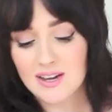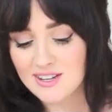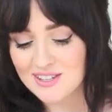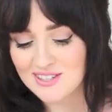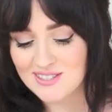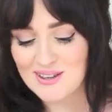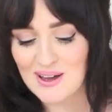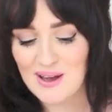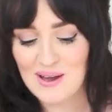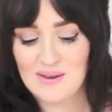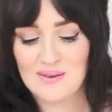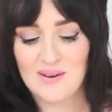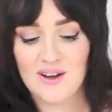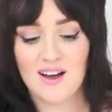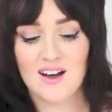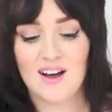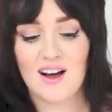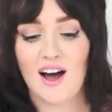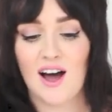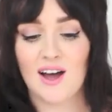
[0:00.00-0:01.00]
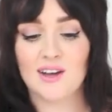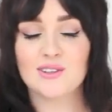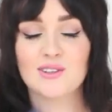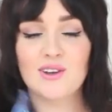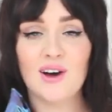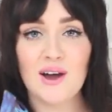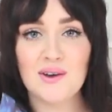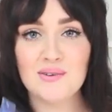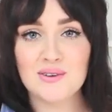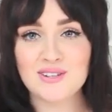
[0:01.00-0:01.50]
So I
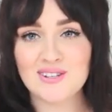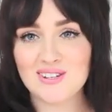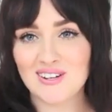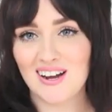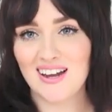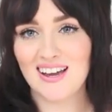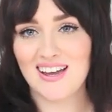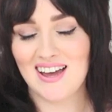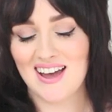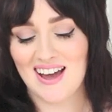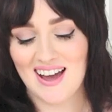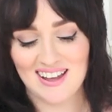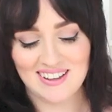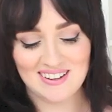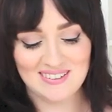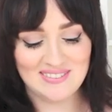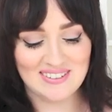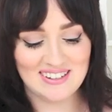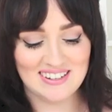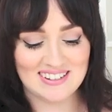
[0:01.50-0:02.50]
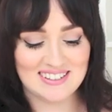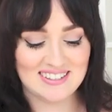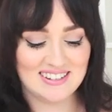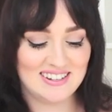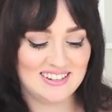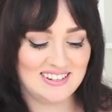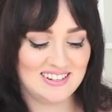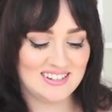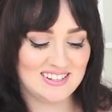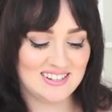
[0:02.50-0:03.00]
thought I would try it and I'm really
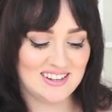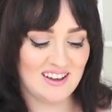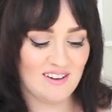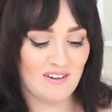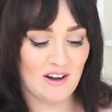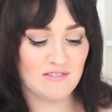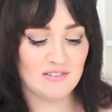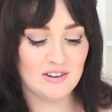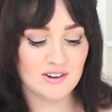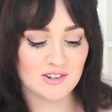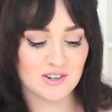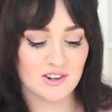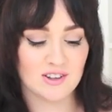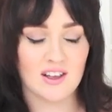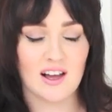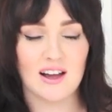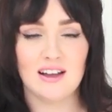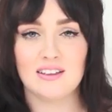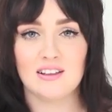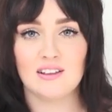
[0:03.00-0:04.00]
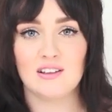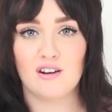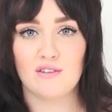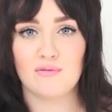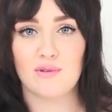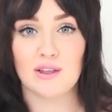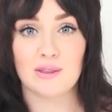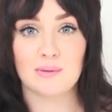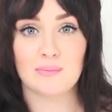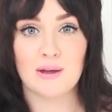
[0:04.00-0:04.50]
excited to. I've looked online, a lot
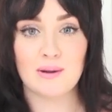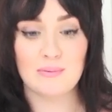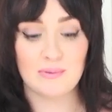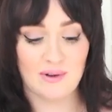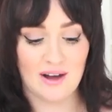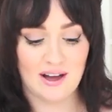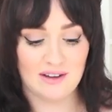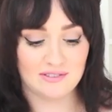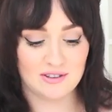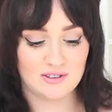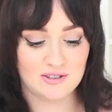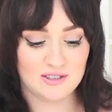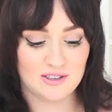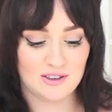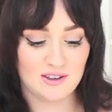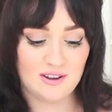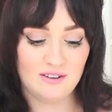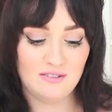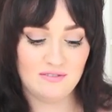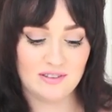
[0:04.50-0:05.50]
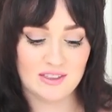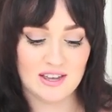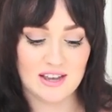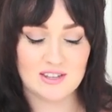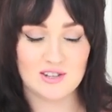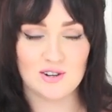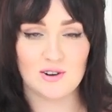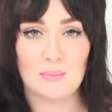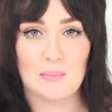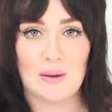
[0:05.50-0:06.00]
of other people have used it for their
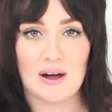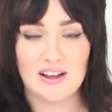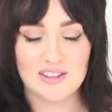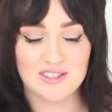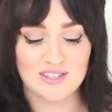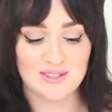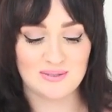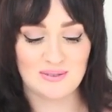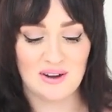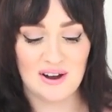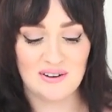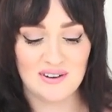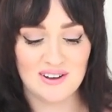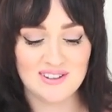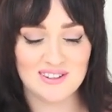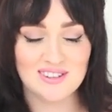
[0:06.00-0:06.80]
dog baths as well. I